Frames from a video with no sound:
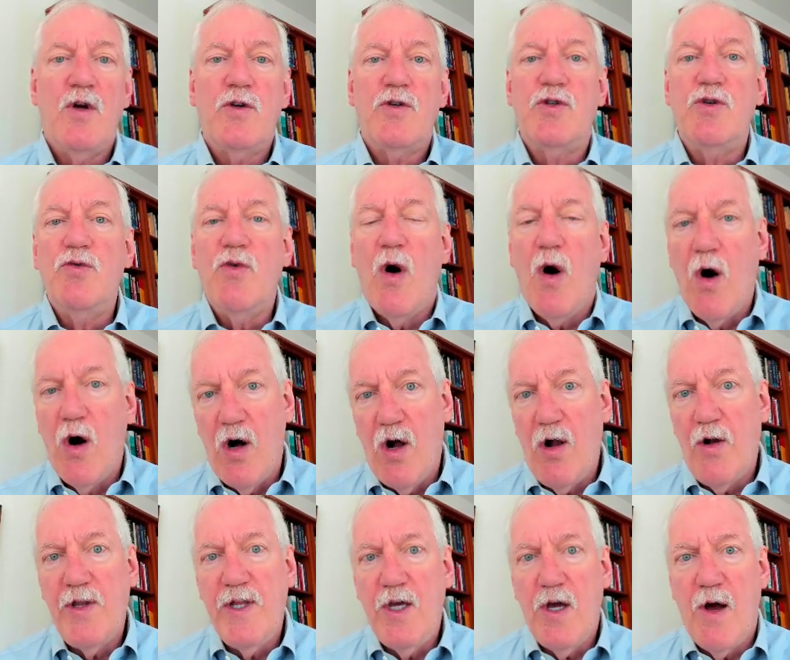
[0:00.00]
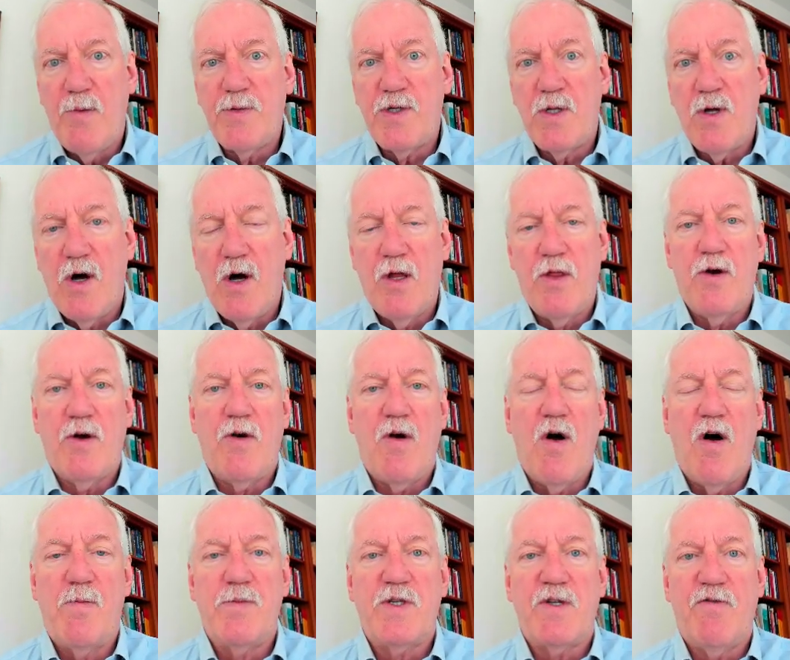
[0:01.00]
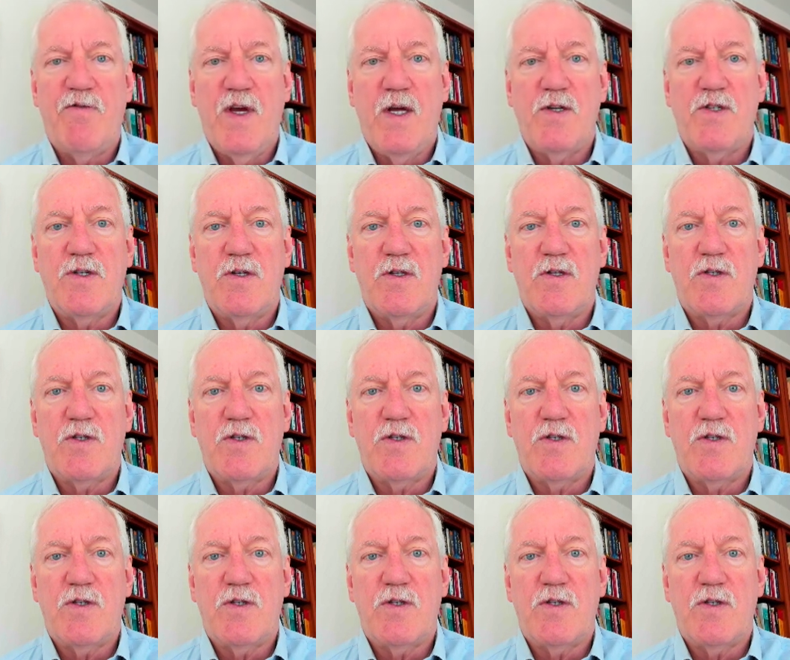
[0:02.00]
to all the other observations.